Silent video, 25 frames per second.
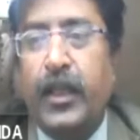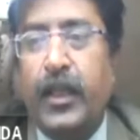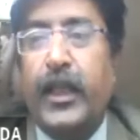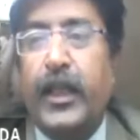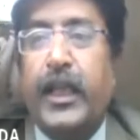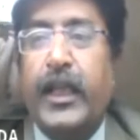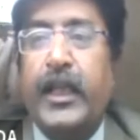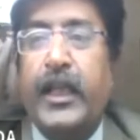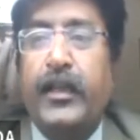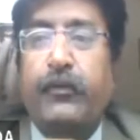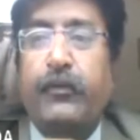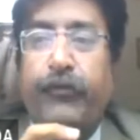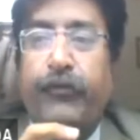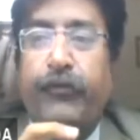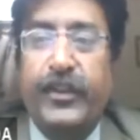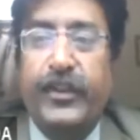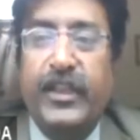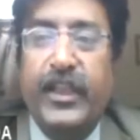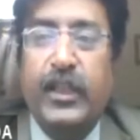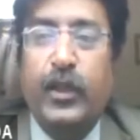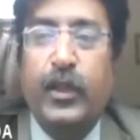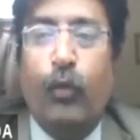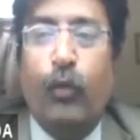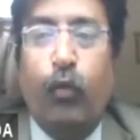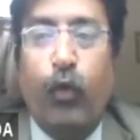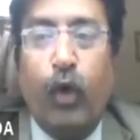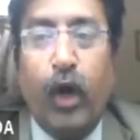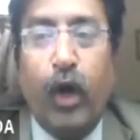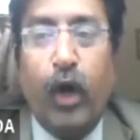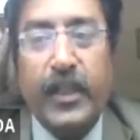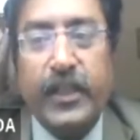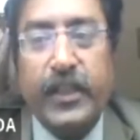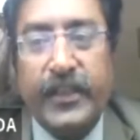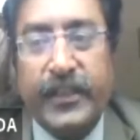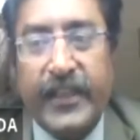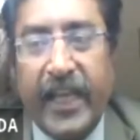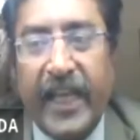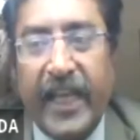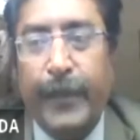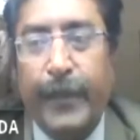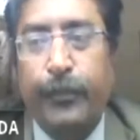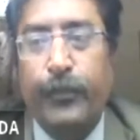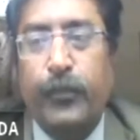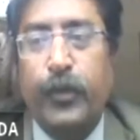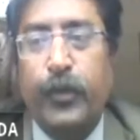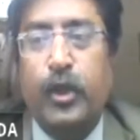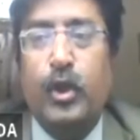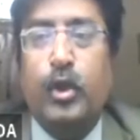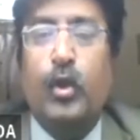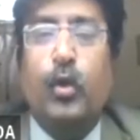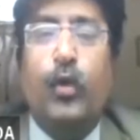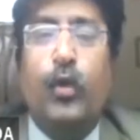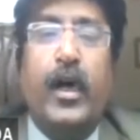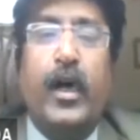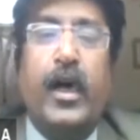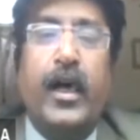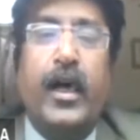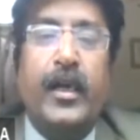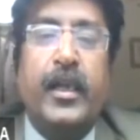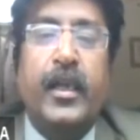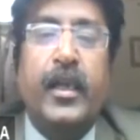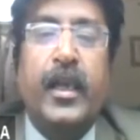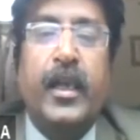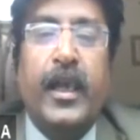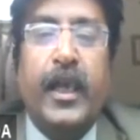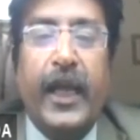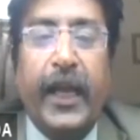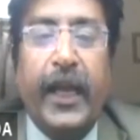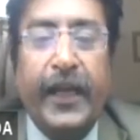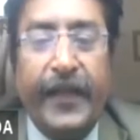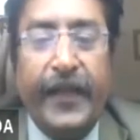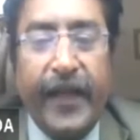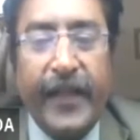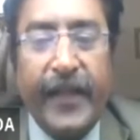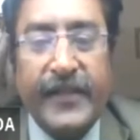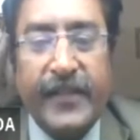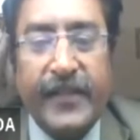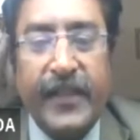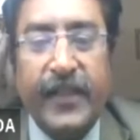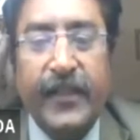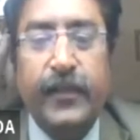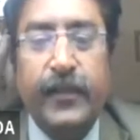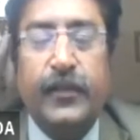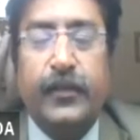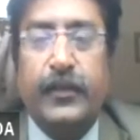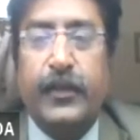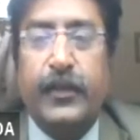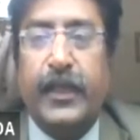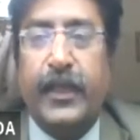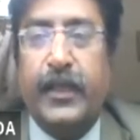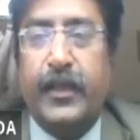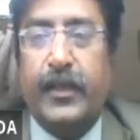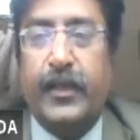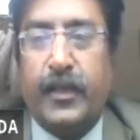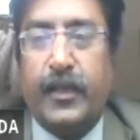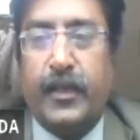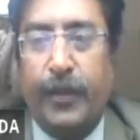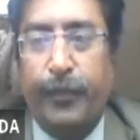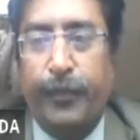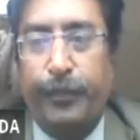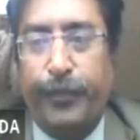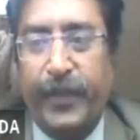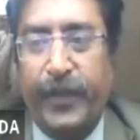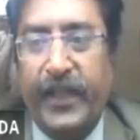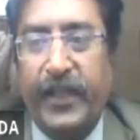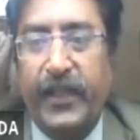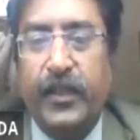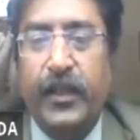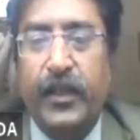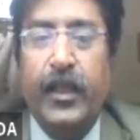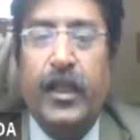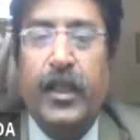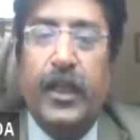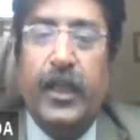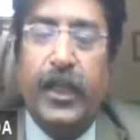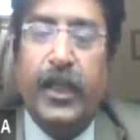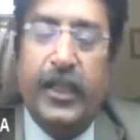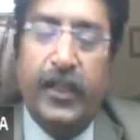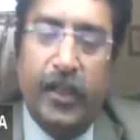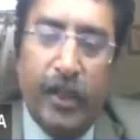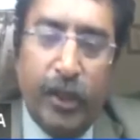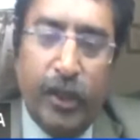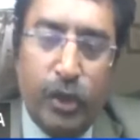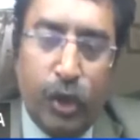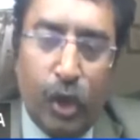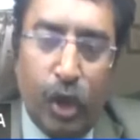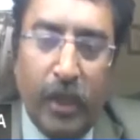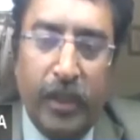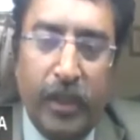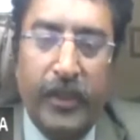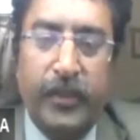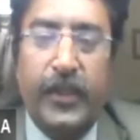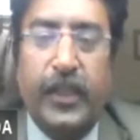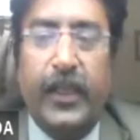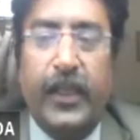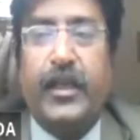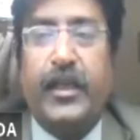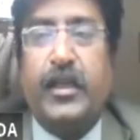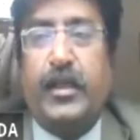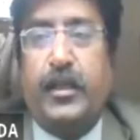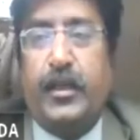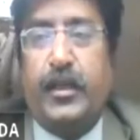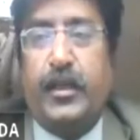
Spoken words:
and within what time you are addressing their complaint and resolving their